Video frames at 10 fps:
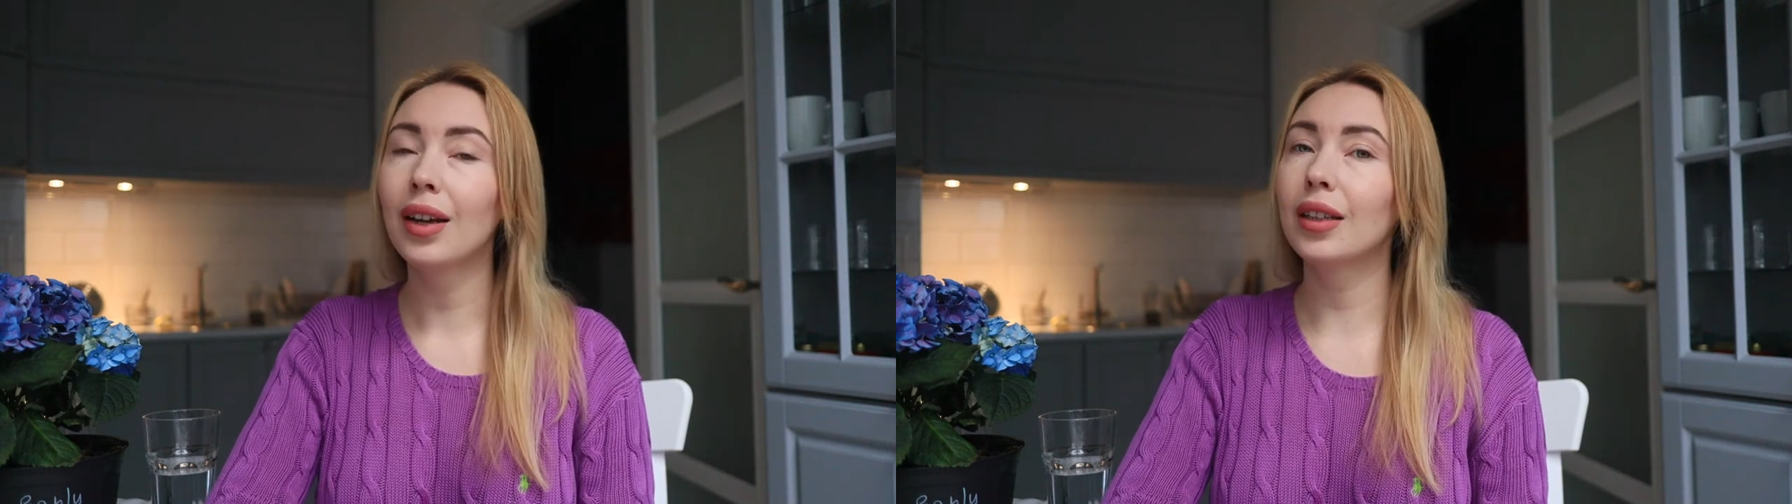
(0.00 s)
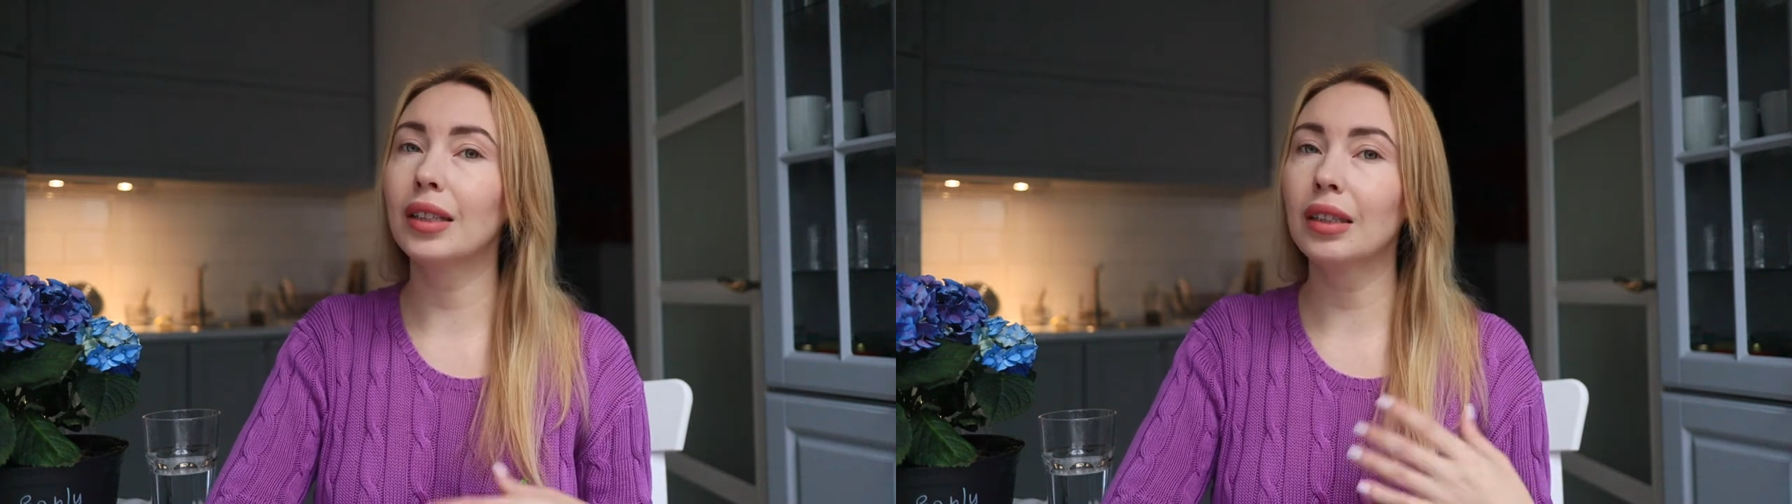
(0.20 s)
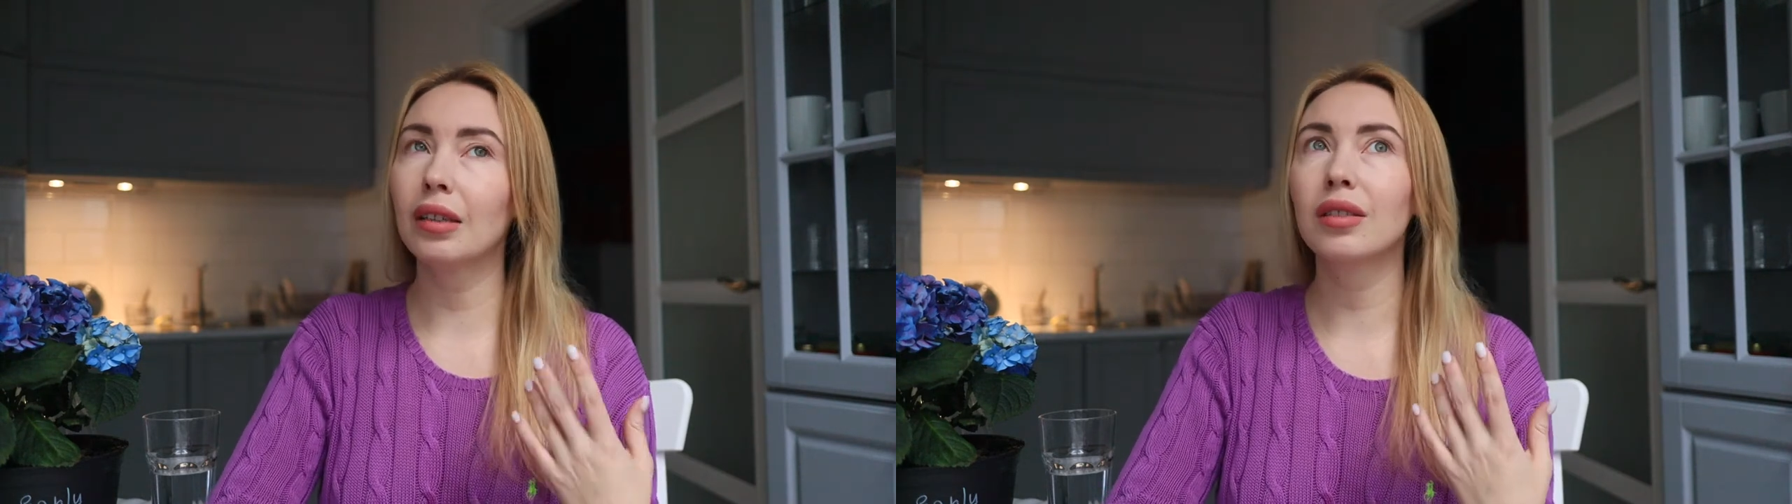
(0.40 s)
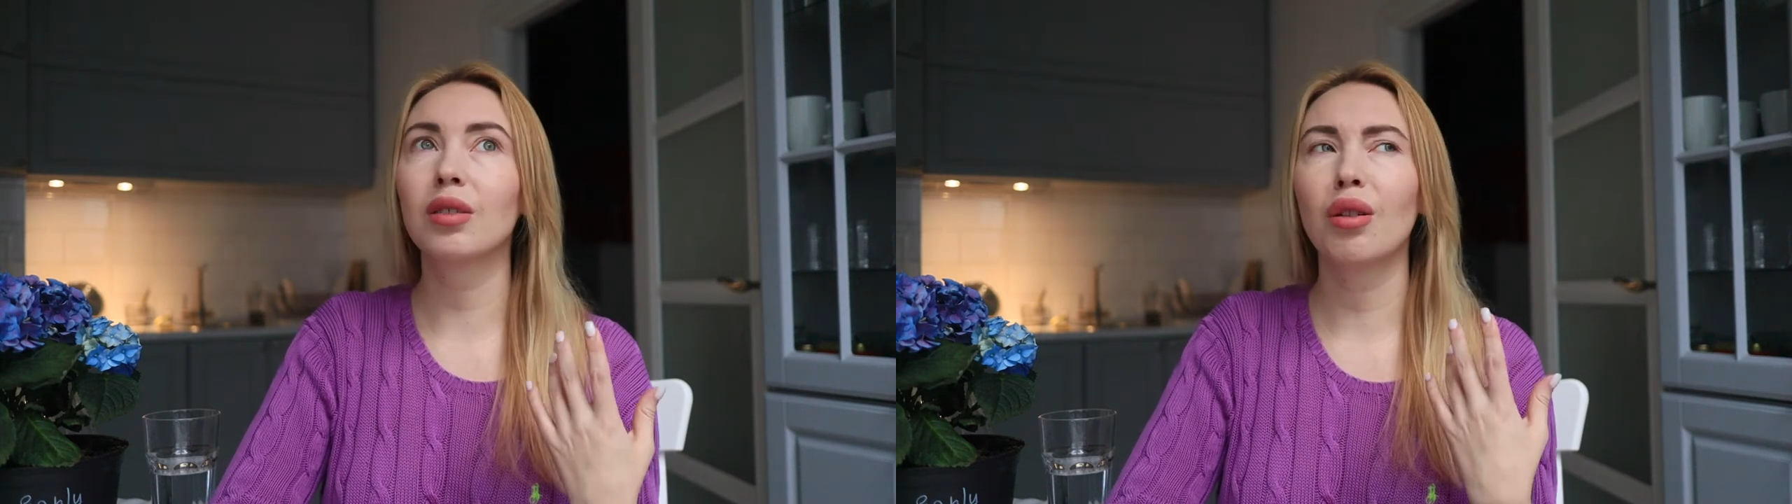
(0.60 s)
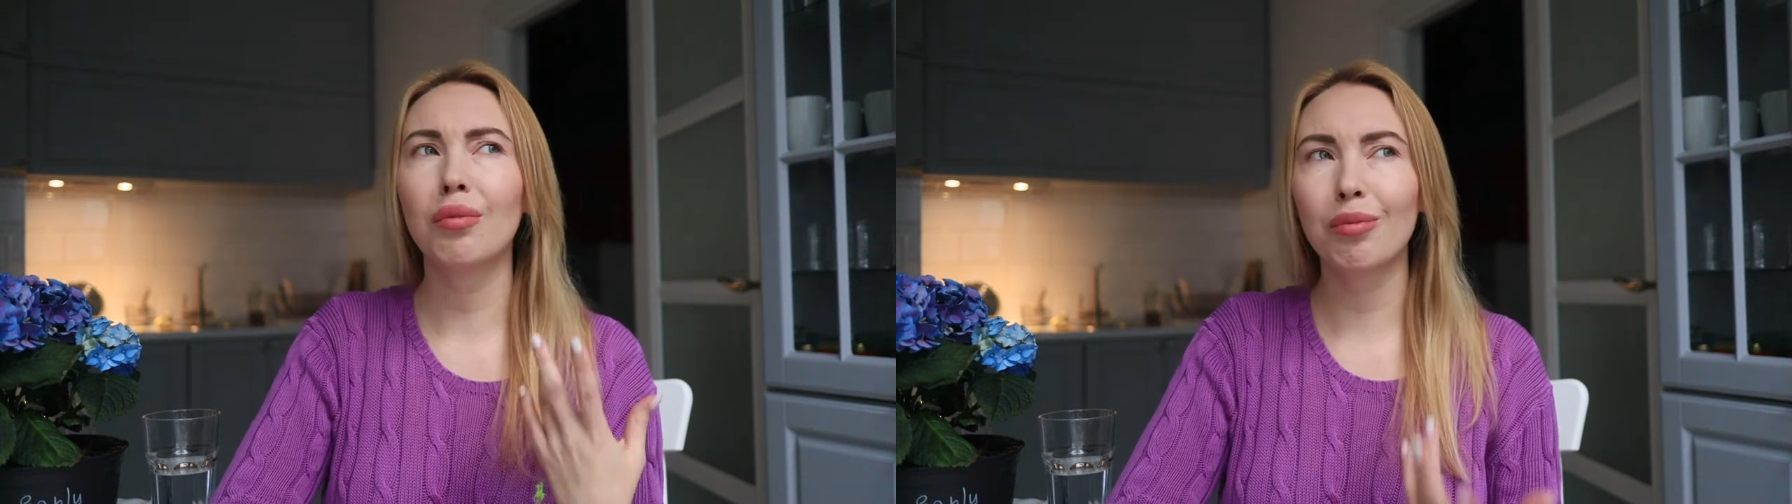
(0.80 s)
that there
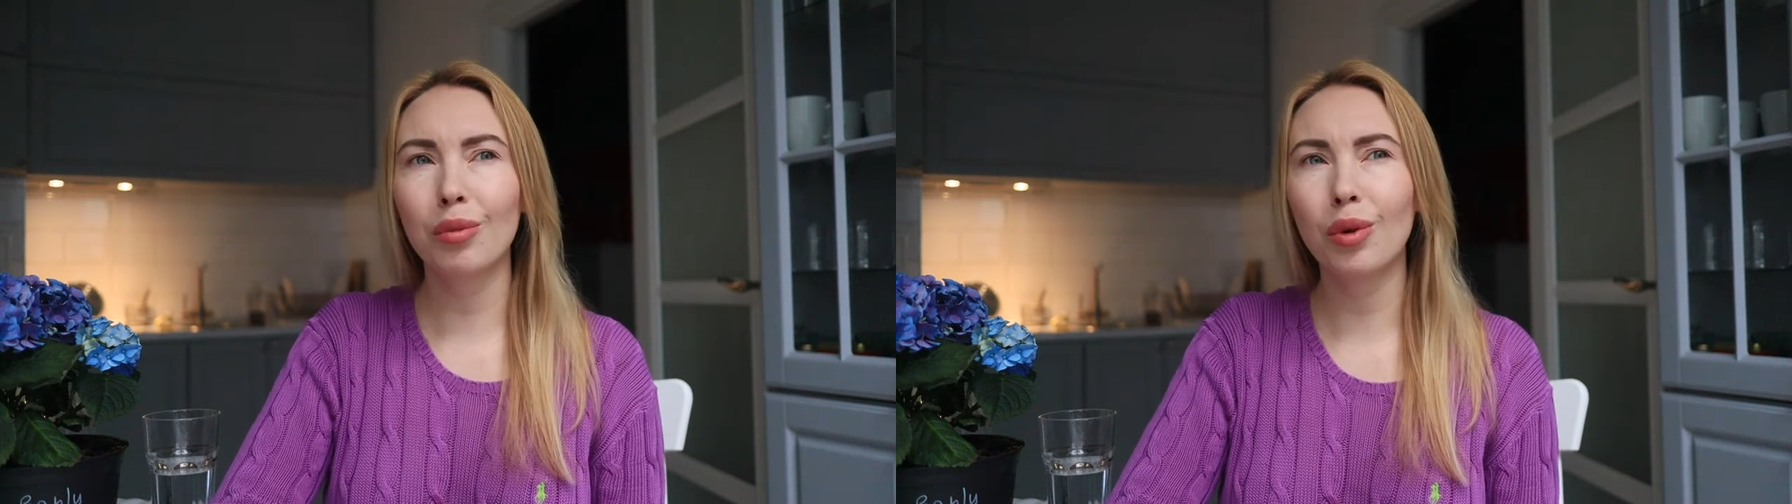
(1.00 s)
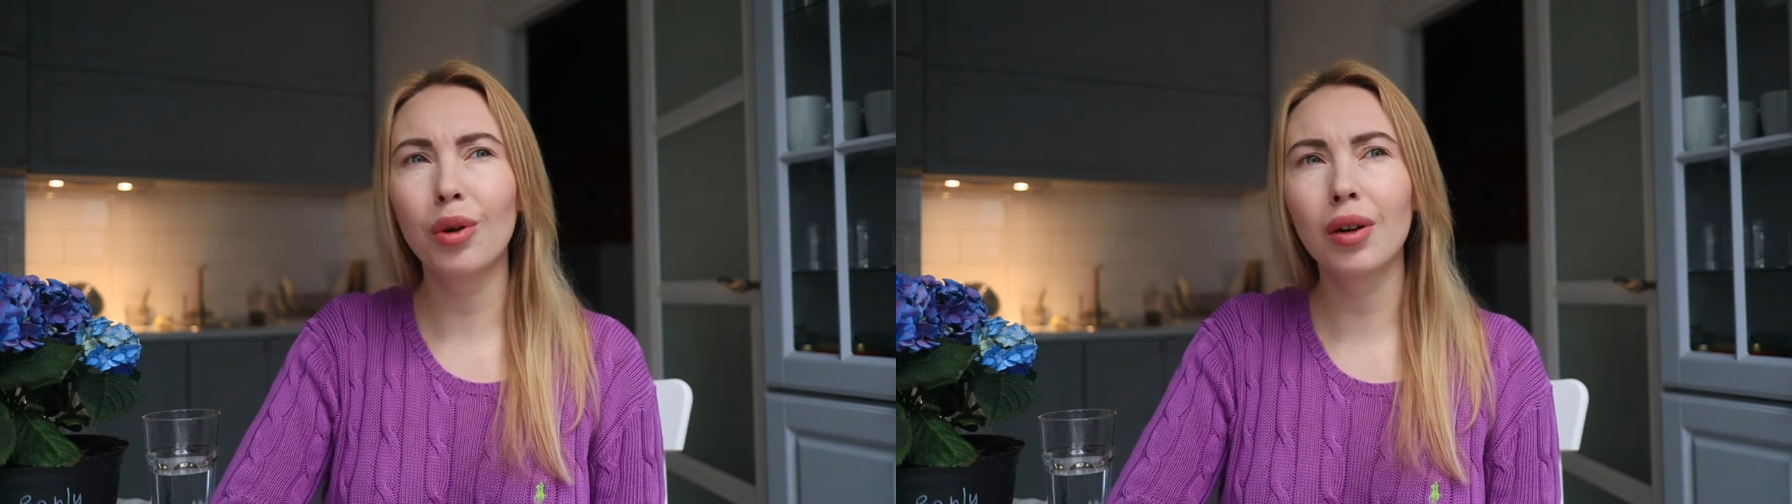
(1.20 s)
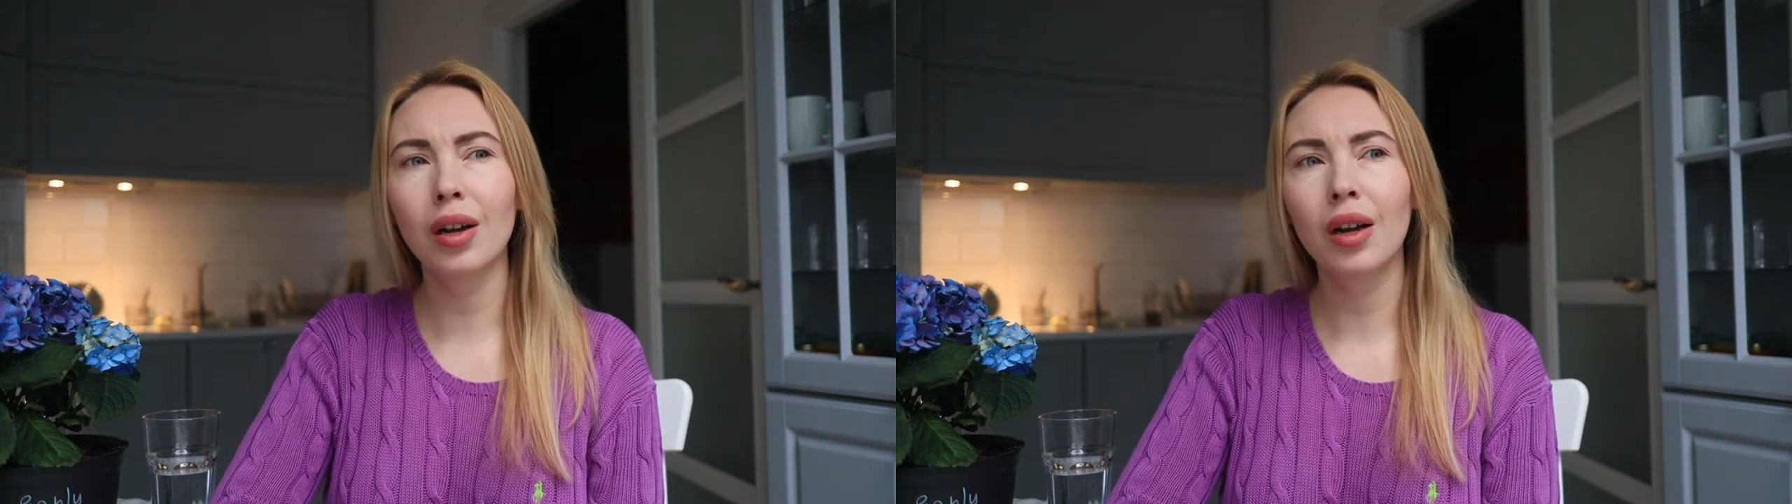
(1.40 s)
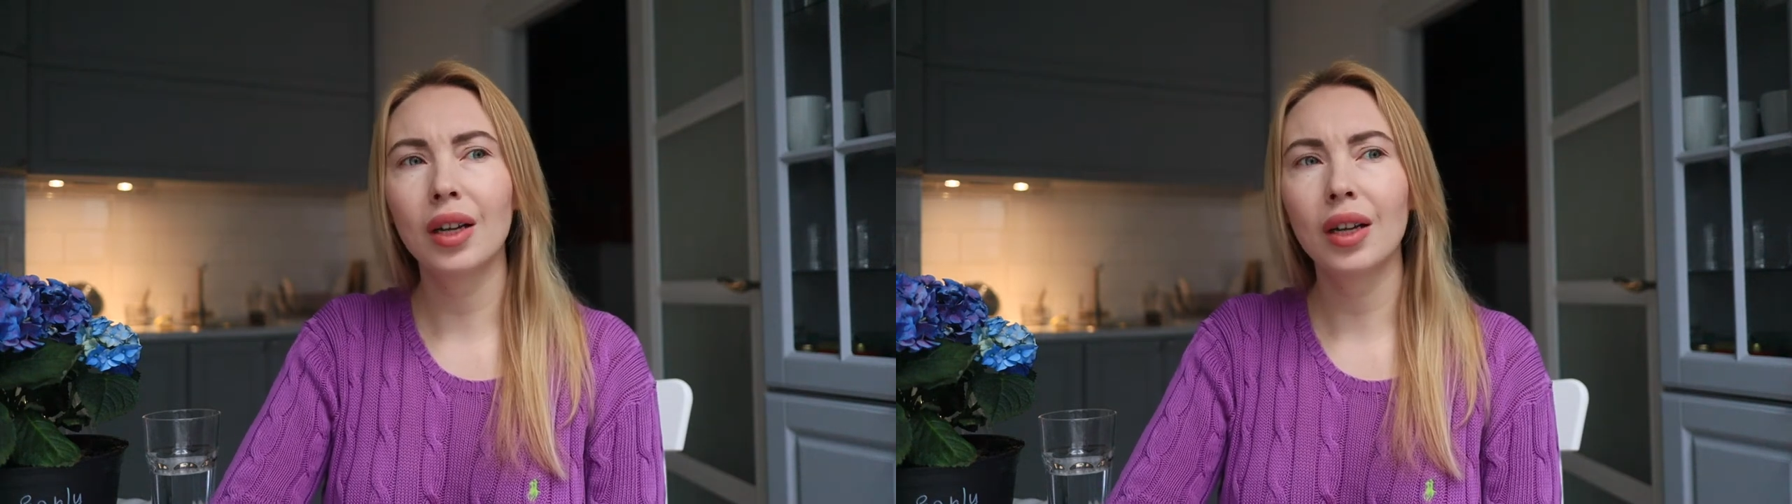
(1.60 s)
is more